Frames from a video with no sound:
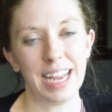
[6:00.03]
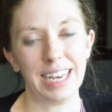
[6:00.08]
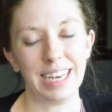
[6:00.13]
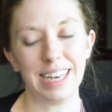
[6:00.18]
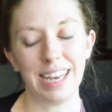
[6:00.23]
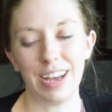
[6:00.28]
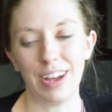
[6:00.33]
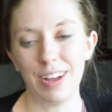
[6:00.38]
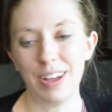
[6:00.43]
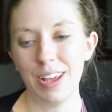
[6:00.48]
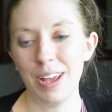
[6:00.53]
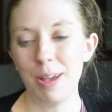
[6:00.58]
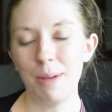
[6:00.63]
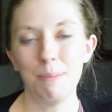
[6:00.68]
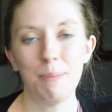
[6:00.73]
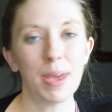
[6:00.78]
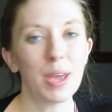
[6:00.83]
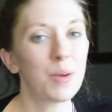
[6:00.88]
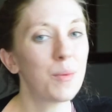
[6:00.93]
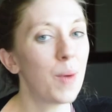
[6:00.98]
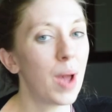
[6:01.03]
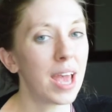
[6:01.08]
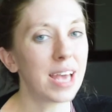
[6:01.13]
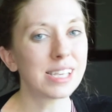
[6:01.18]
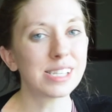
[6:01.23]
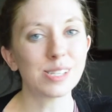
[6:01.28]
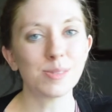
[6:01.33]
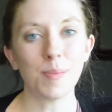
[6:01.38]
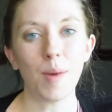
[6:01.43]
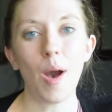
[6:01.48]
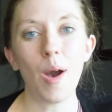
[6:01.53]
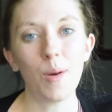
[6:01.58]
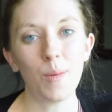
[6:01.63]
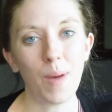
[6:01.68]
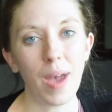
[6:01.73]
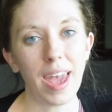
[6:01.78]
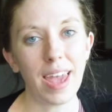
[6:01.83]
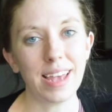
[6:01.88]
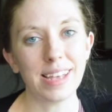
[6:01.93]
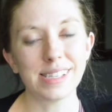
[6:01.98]
in big ways,
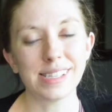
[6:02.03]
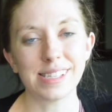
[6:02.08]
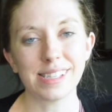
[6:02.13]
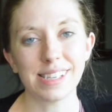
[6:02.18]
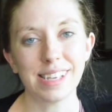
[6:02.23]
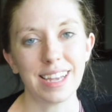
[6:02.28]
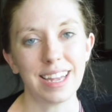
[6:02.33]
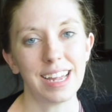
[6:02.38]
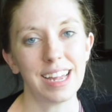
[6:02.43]
small ways.